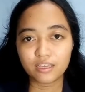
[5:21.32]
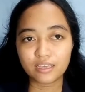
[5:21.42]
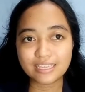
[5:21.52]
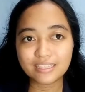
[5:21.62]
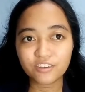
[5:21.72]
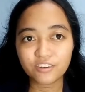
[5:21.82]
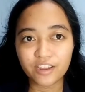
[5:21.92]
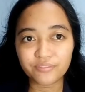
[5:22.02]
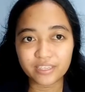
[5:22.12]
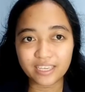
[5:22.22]
In
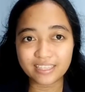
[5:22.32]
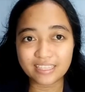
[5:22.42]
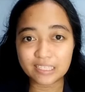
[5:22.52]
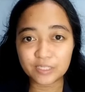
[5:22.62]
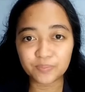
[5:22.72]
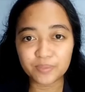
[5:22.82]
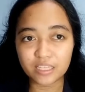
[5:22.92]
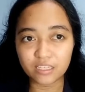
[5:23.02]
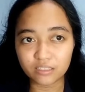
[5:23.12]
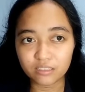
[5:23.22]
arriving at this
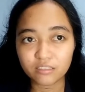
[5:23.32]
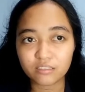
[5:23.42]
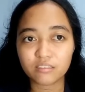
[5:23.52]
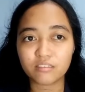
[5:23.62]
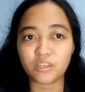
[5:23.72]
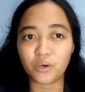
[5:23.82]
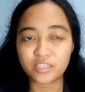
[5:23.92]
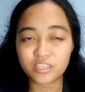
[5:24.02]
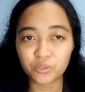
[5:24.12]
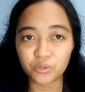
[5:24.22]
opinion, the
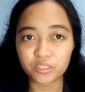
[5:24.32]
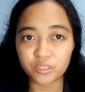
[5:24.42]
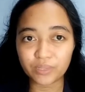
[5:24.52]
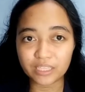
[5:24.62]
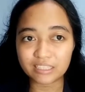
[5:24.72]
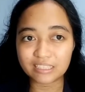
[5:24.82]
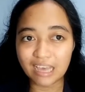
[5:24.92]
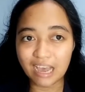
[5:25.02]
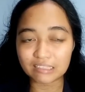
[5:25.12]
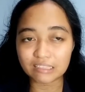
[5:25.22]
auditors will
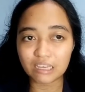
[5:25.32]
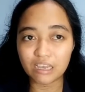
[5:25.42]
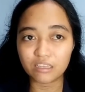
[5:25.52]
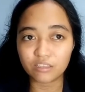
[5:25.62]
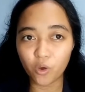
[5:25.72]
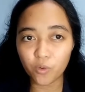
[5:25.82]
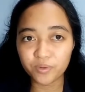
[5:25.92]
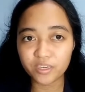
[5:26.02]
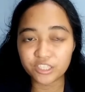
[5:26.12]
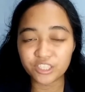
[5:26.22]
conduct an
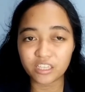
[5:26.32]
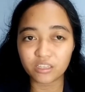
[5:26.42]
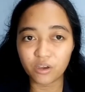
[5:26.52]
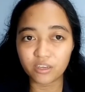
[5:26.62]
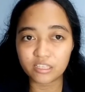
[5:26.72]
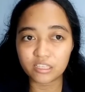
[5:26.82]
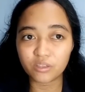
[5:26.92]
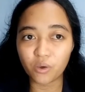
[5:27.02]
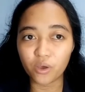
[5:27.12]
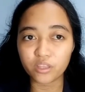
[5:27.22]
operational
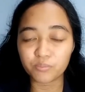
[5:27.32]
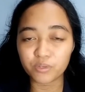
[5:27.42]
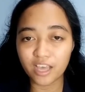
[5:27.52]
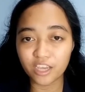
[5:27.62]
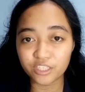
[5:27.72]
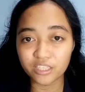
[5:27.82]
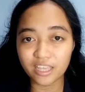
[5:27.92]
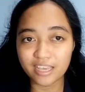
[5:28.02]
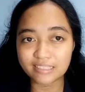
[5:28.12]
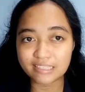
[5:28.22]
audit on the production
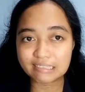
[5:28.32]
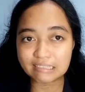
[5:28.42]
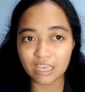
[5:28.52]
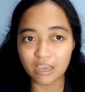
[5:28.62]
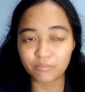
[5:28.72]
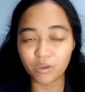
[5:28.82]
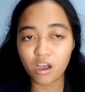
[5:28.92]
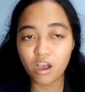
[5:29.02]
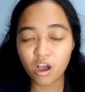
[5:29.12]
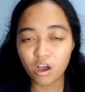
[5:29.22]
line system
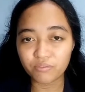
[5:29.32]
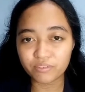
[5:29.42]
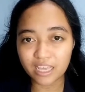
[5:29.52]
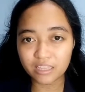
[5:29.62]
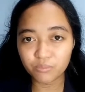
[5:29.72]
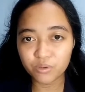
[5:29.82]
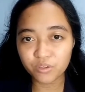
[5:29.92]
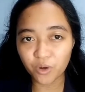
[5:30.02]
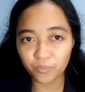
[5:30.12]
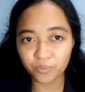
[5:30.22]
of LenBong
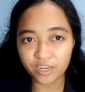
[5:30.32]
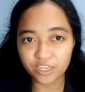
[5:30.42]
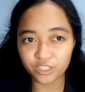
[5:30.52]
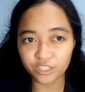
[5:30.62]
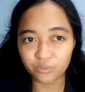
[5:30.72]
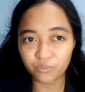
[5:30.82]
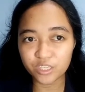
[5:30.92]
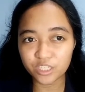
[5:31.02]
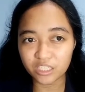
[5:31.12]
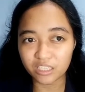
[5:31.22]
Corporation,
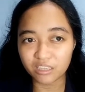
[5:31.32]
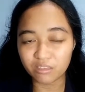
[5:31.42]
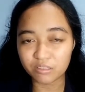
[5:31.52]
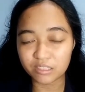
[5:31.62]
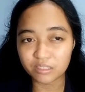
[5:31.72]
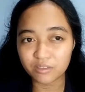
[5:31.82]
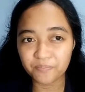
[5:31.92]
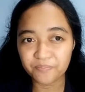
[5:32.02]
which includes